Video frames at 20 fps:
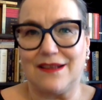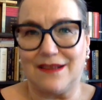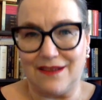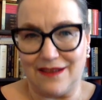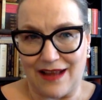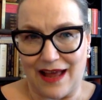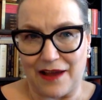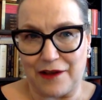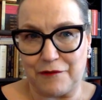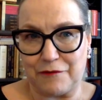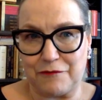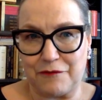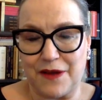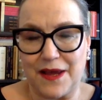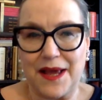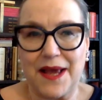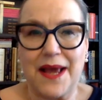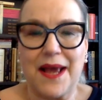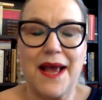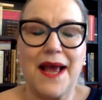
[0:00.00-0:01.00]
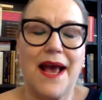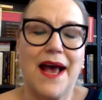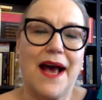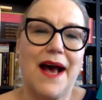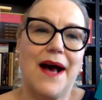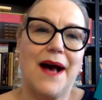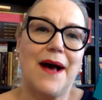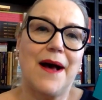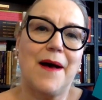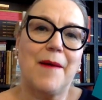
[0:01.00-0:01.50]
life.
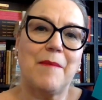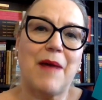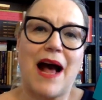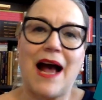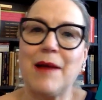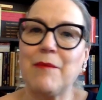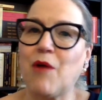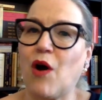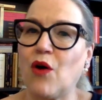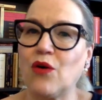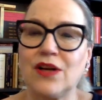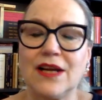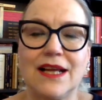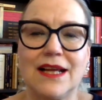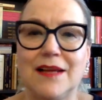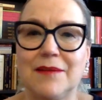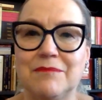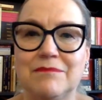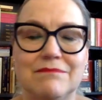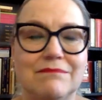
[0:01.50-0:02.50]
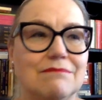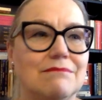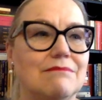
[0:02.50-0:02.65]
Um, I'm only